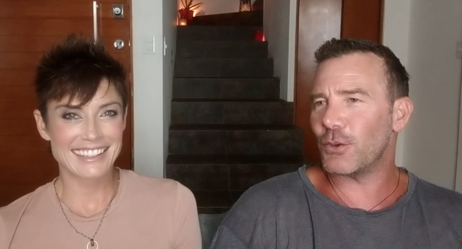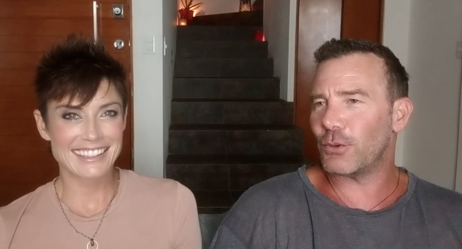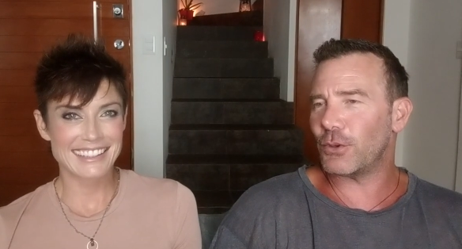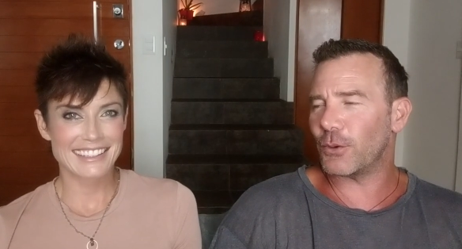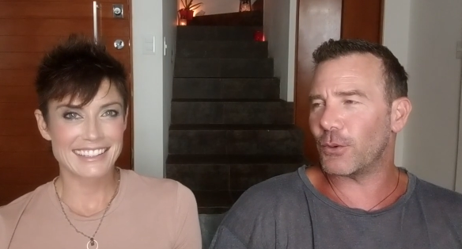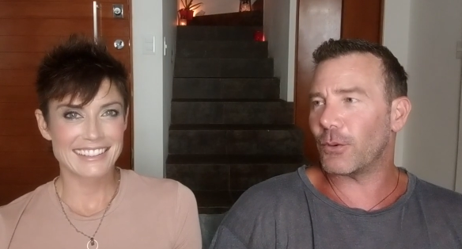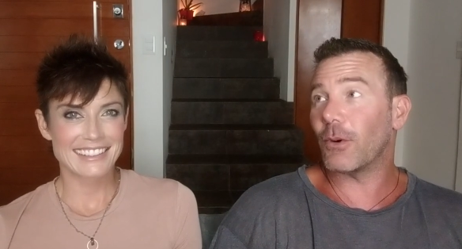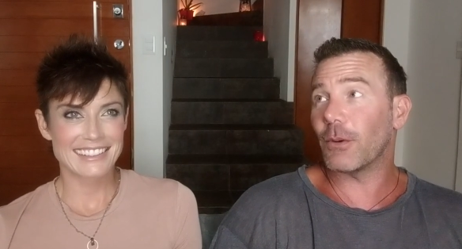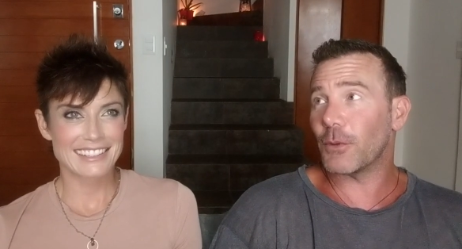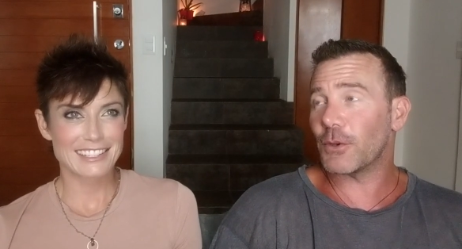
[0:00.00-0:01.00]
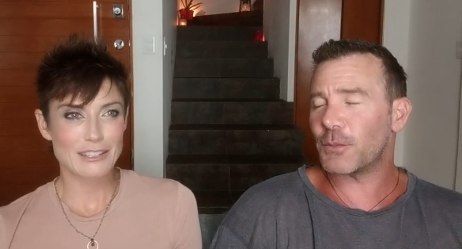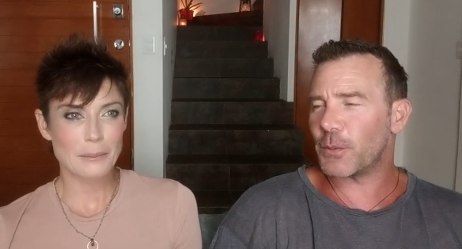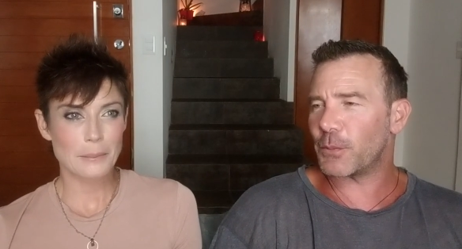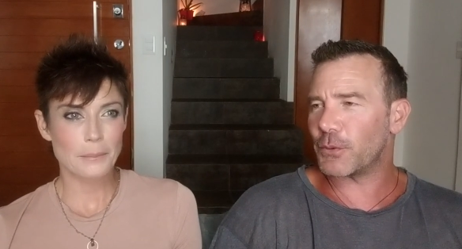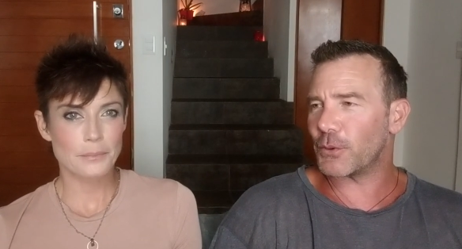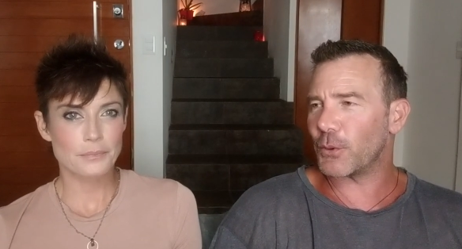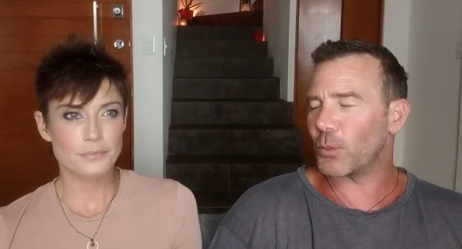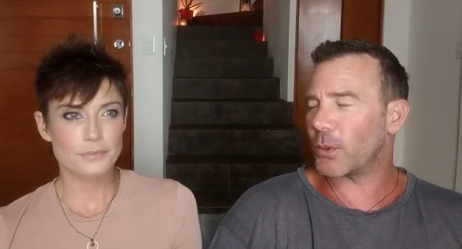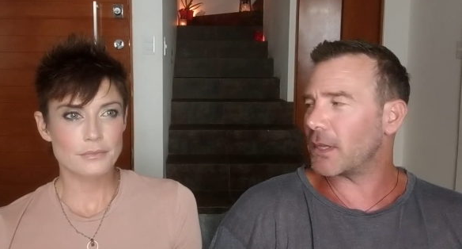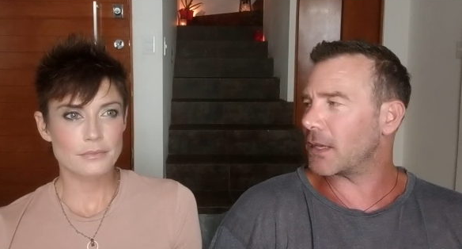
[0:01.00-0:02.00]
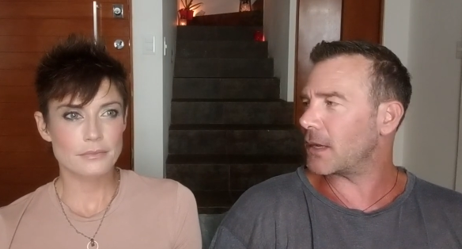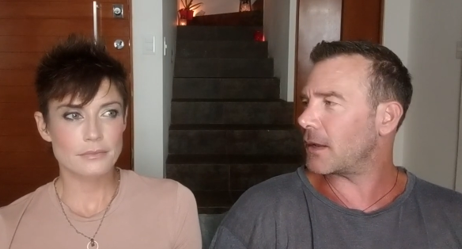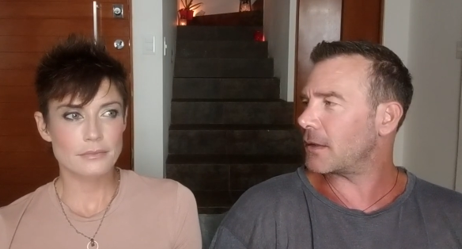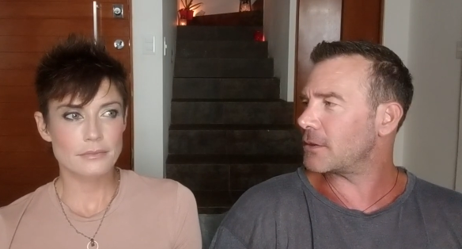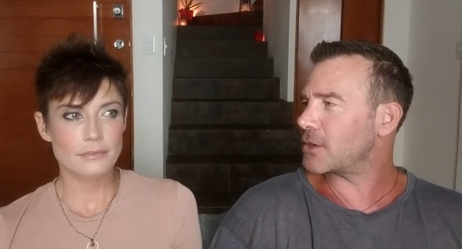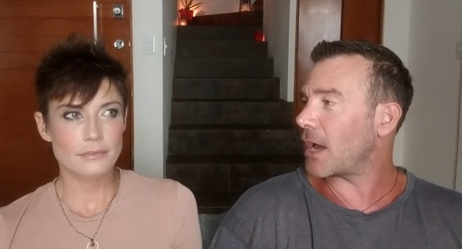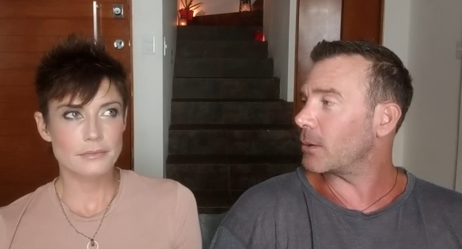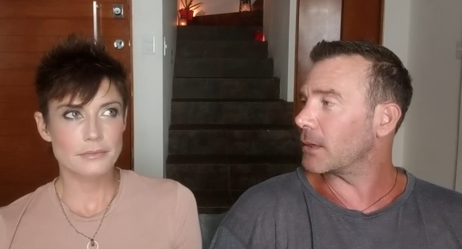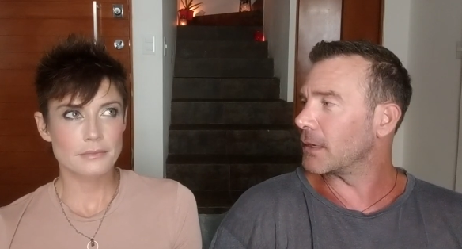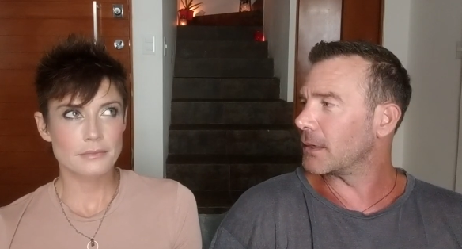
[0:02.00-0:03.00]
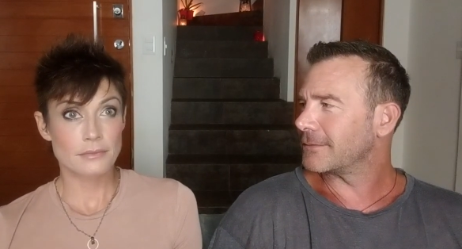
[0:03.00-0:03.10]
Speaker 1: you do or most people do when they get out of the shower?